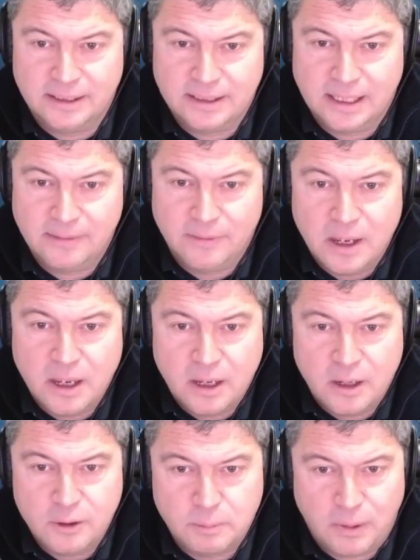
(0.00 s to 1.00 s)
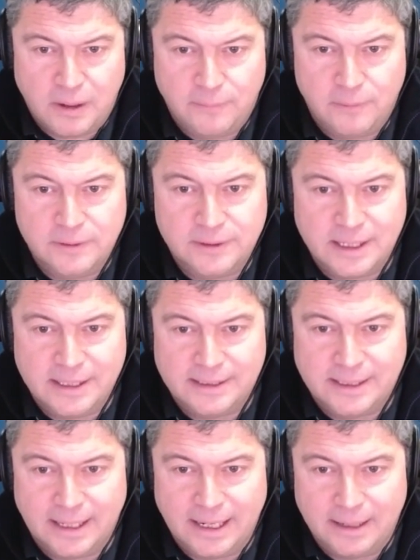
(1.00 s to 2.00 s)
Dave, whose preference is
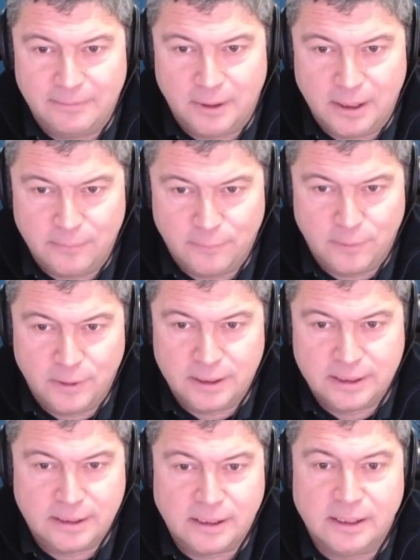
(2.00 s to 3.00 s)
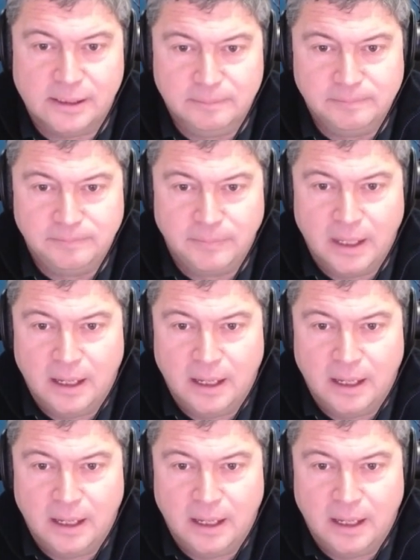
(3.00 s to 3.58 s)
to get it right first time